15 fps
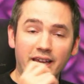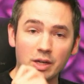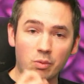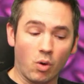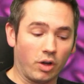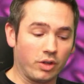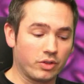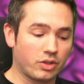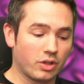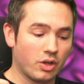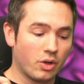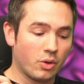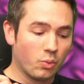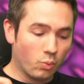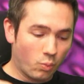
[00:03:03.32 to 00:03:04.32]
he was
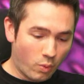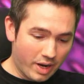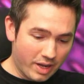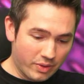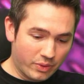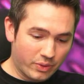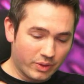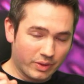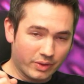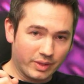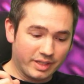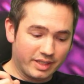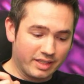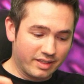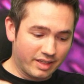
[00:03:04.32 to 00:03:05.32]
with
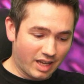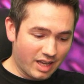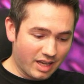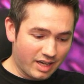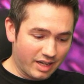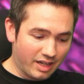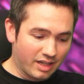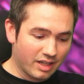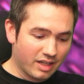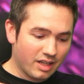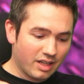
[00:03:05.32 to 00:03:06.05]
the design.